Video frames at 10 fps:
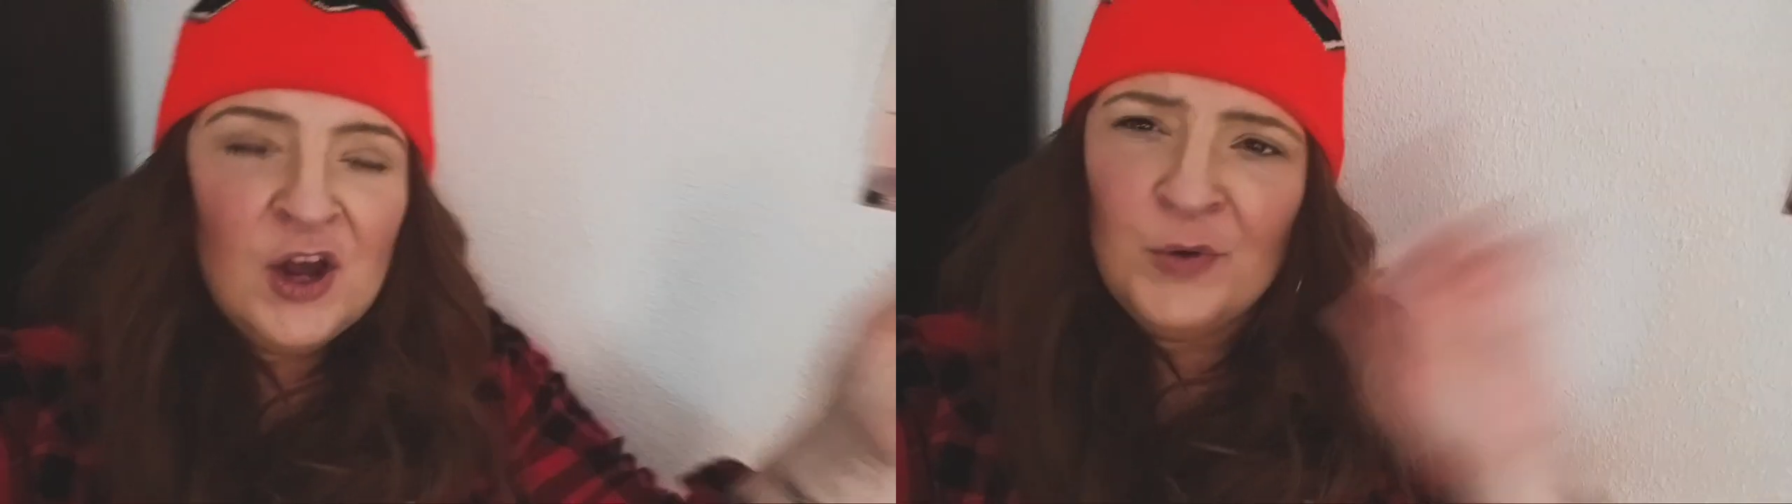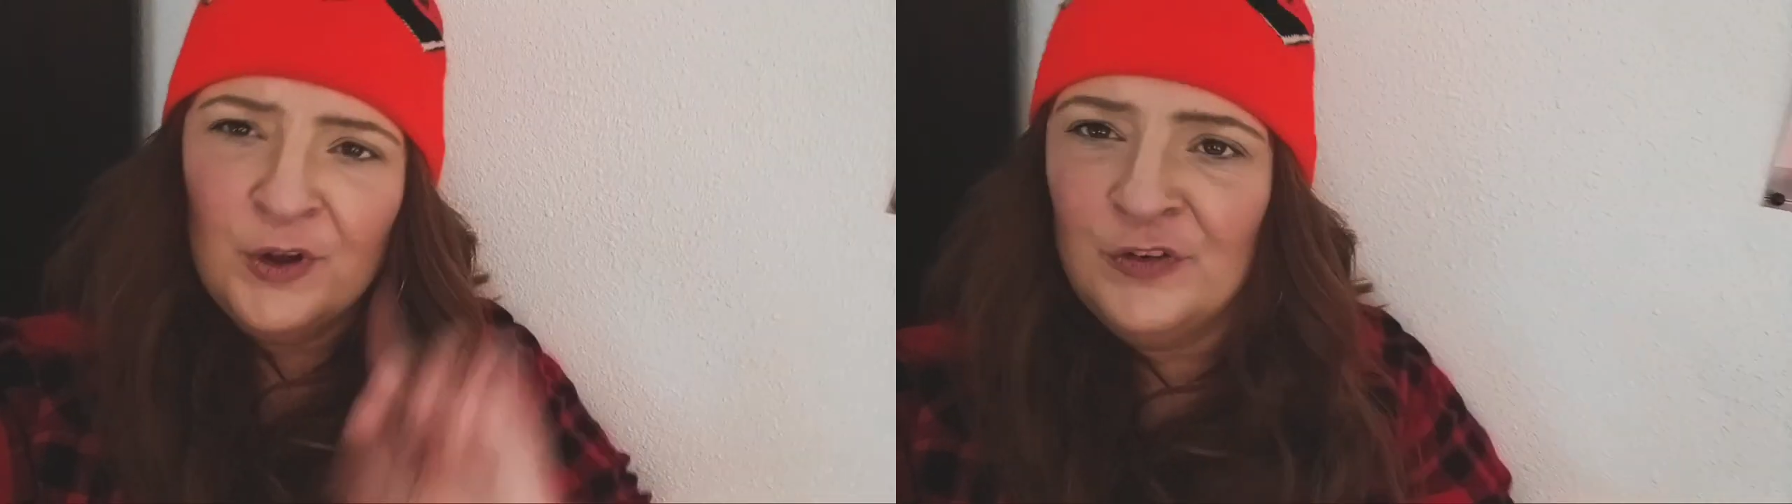
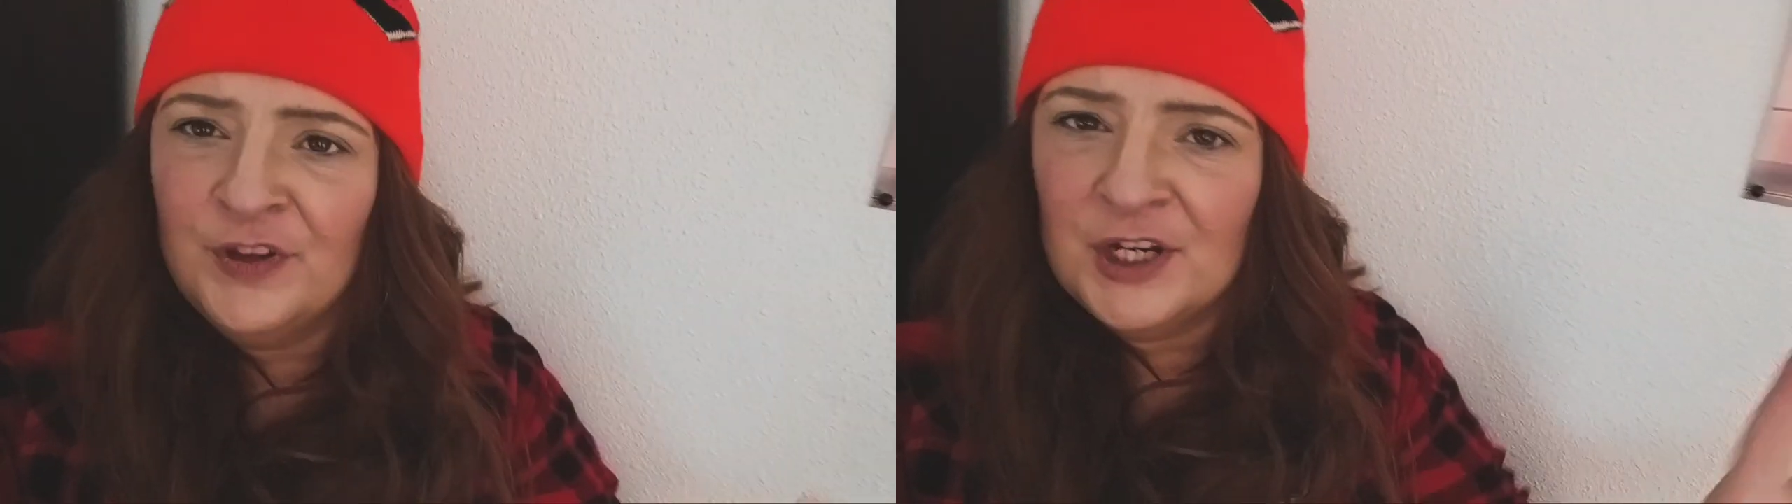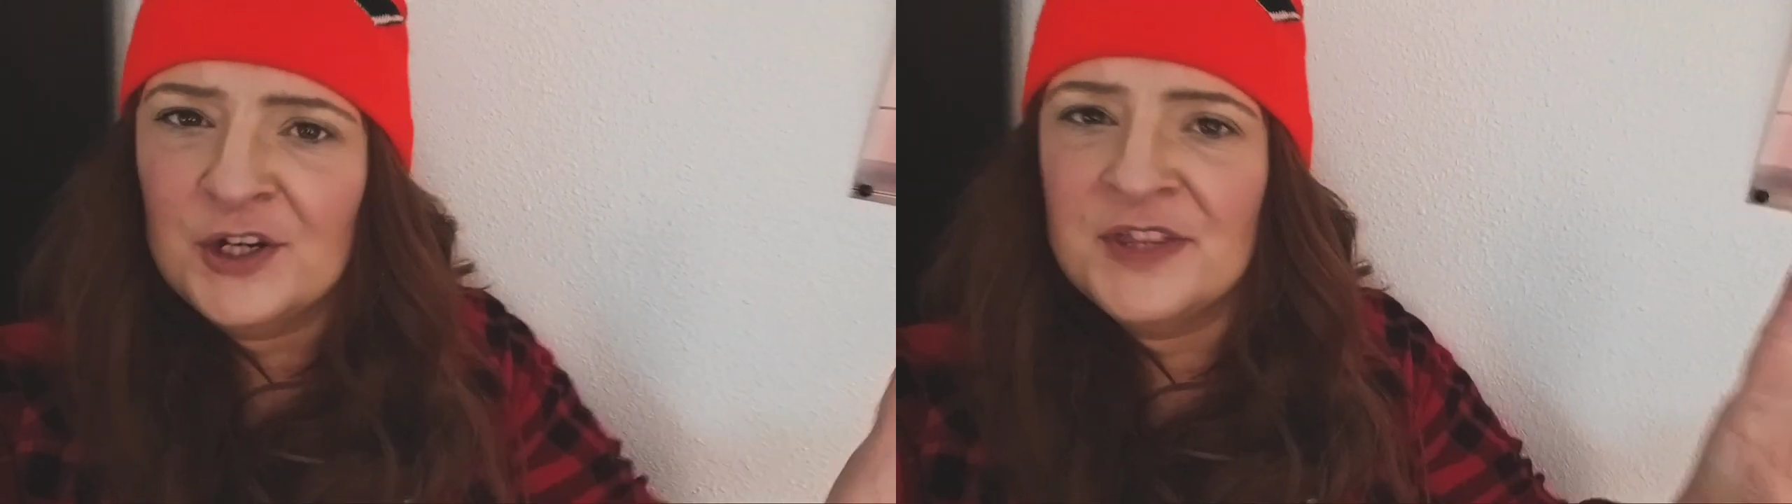We'll
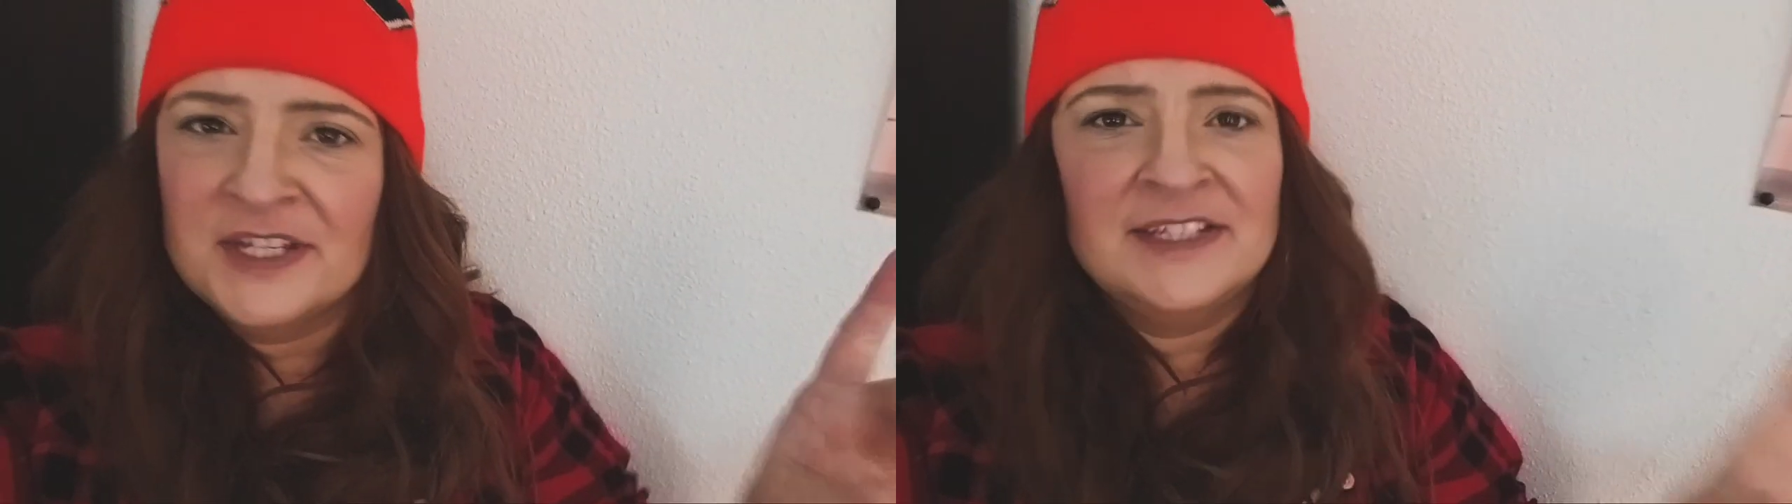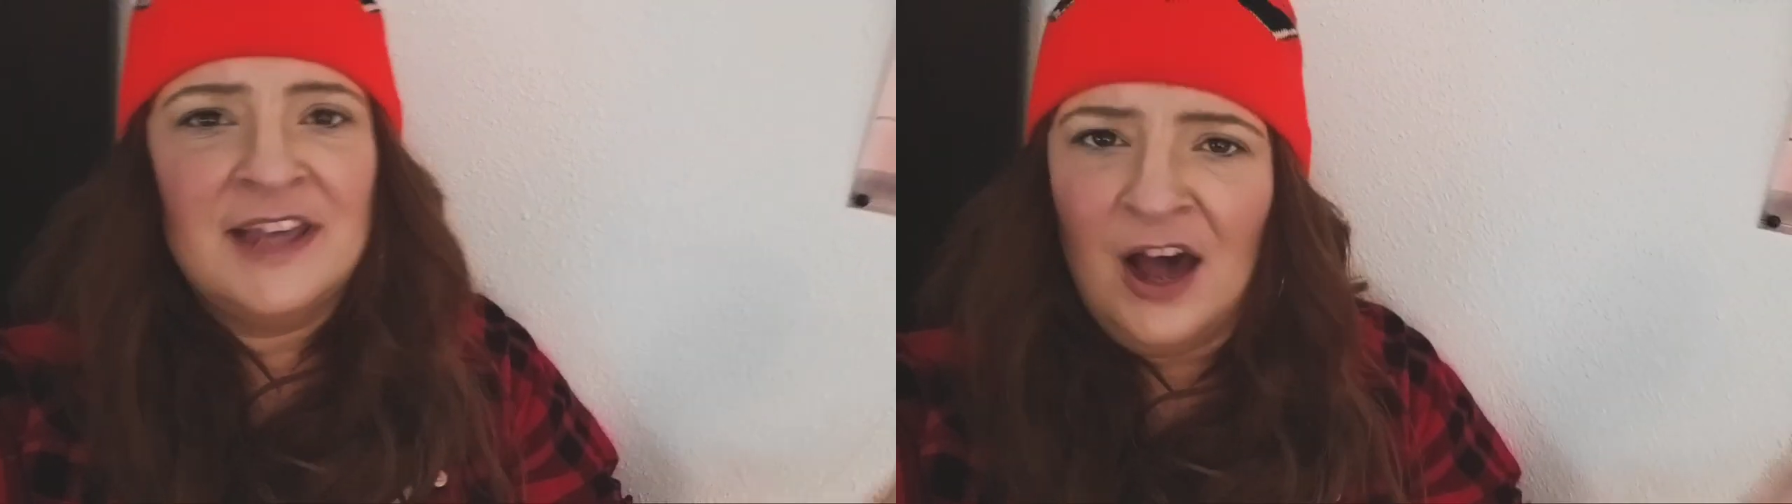figure
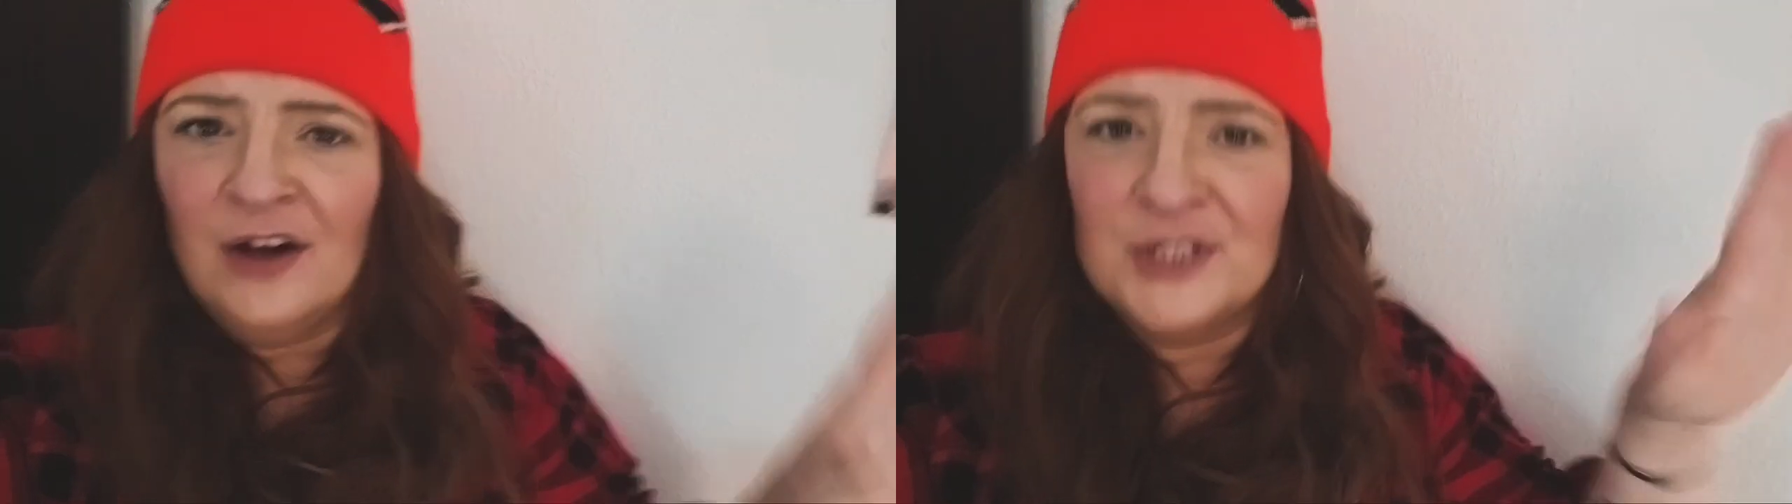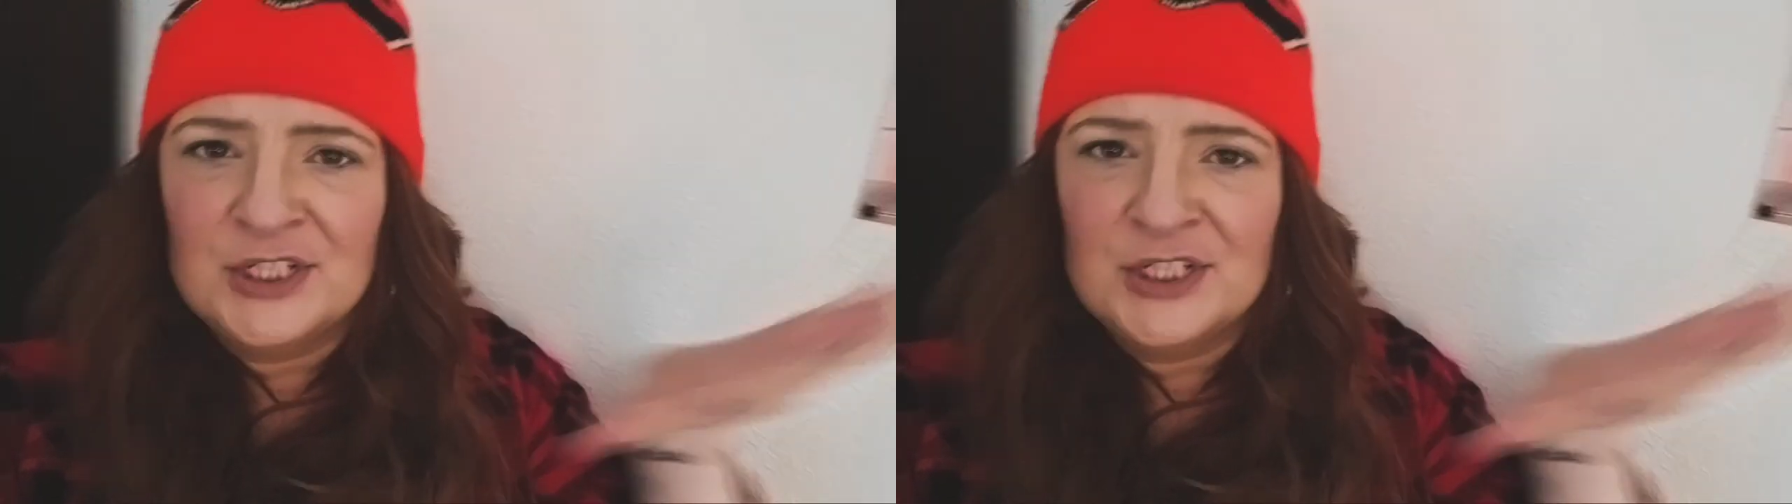this out